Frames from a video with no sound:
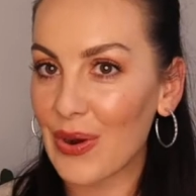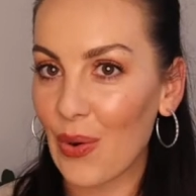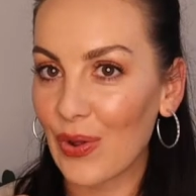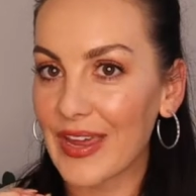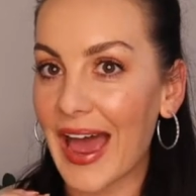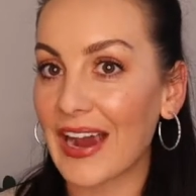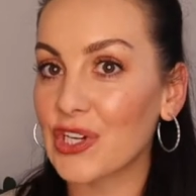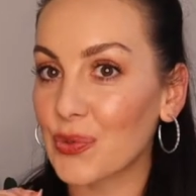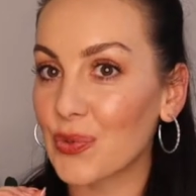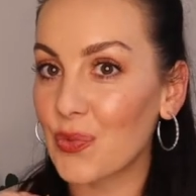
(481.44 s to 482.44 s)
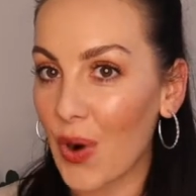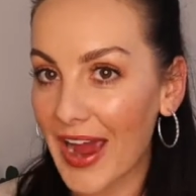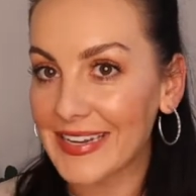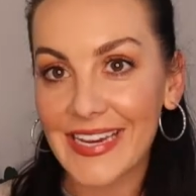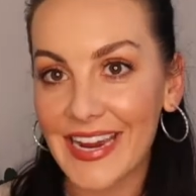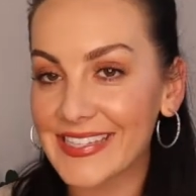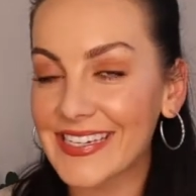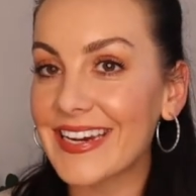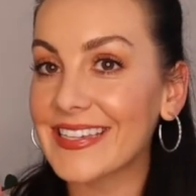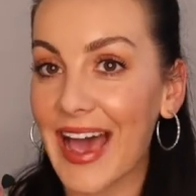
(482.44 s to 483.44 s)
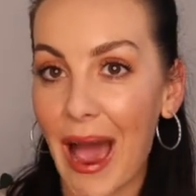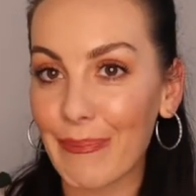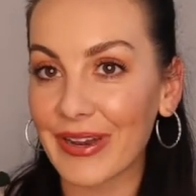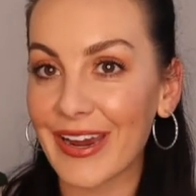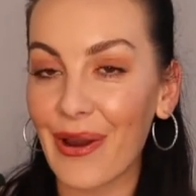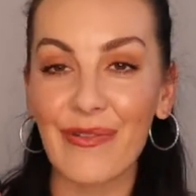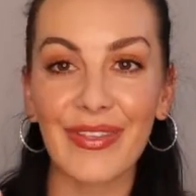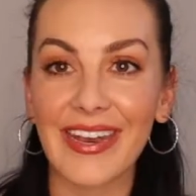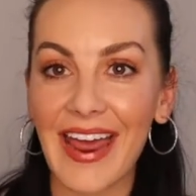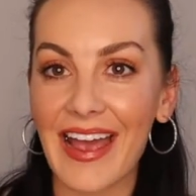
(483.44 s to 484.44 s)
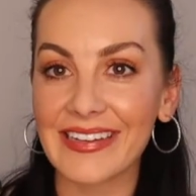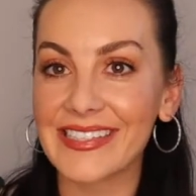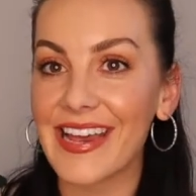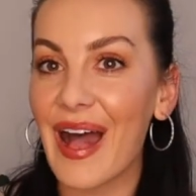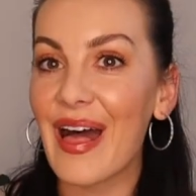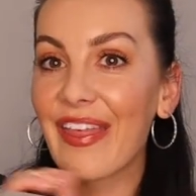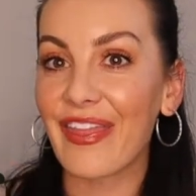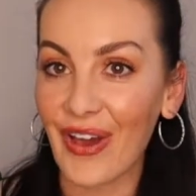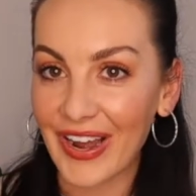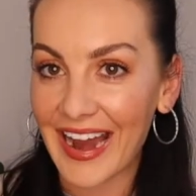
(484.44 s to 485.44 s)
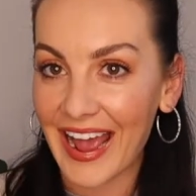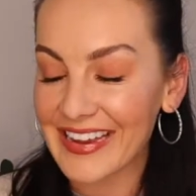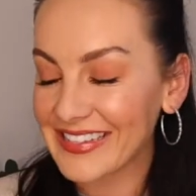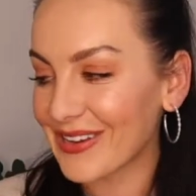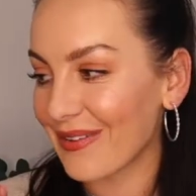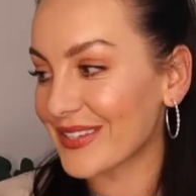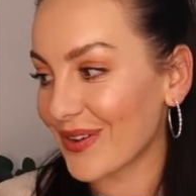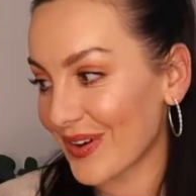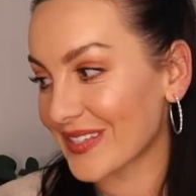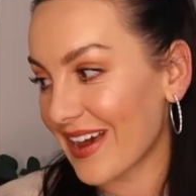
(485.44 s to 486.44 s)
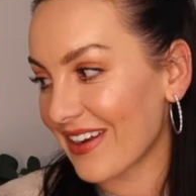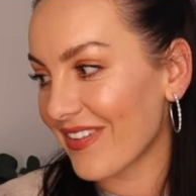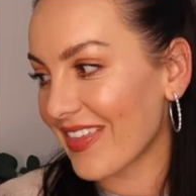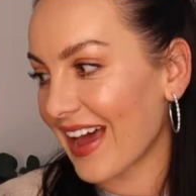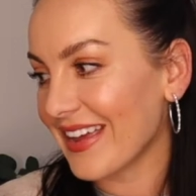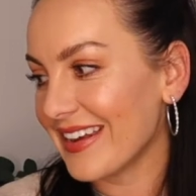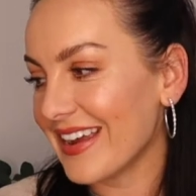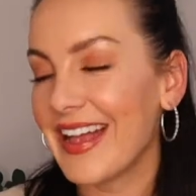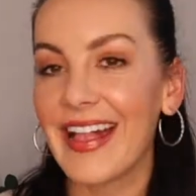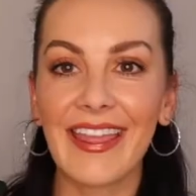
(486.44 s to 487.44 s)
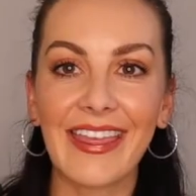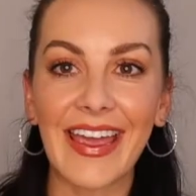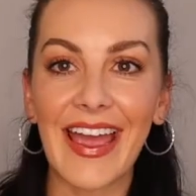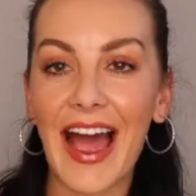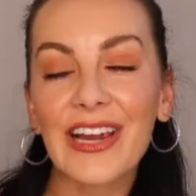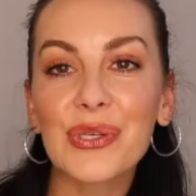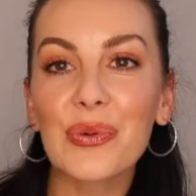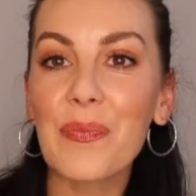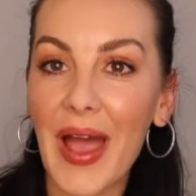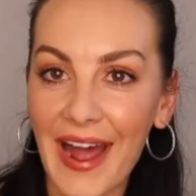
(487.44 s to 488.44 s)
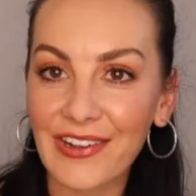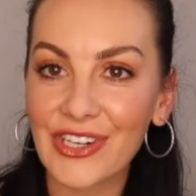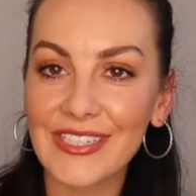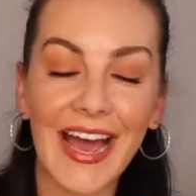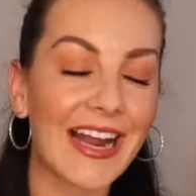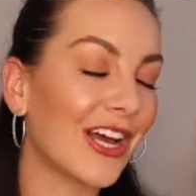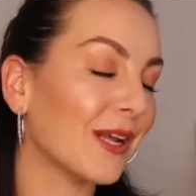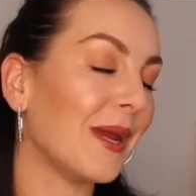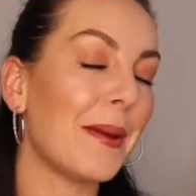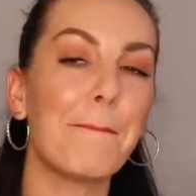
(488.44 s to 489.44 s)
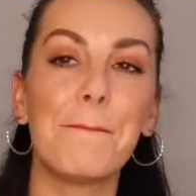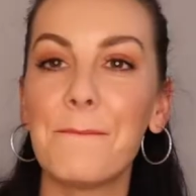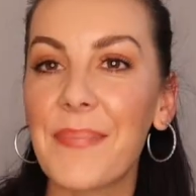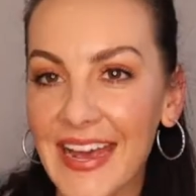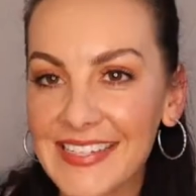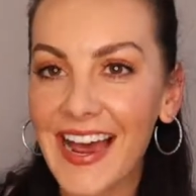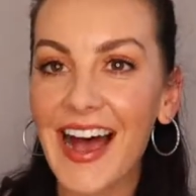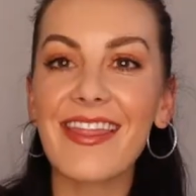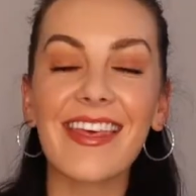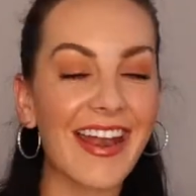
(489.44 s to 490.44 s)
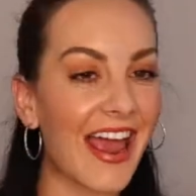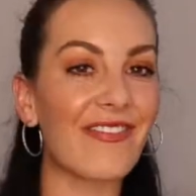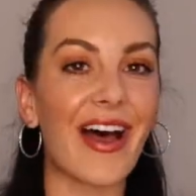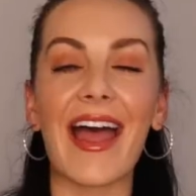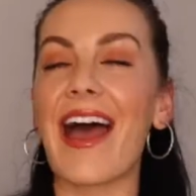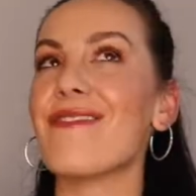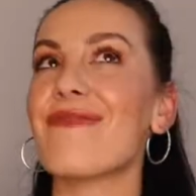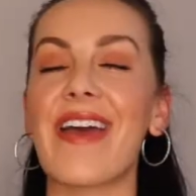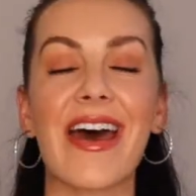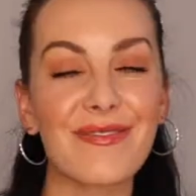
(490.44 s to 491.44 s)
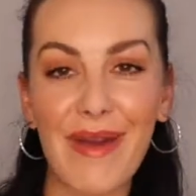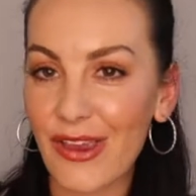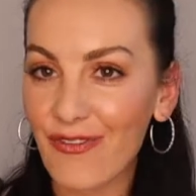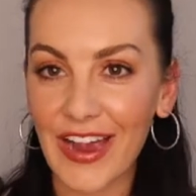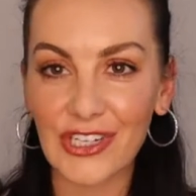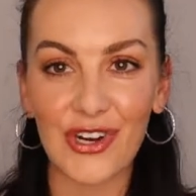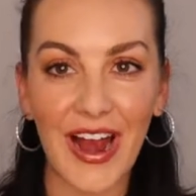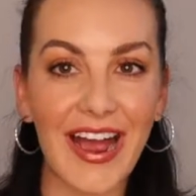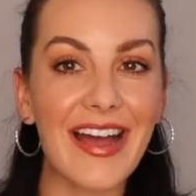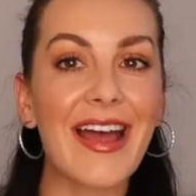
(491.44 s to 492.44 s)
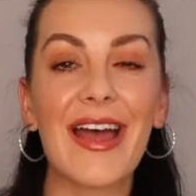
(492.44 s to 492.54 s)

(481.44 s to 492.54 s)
all the actual wine tasting is happening over the next 30 days. So I'm so excited for that. The actual pouches are gonna be better than ever. I have found a manufacturer.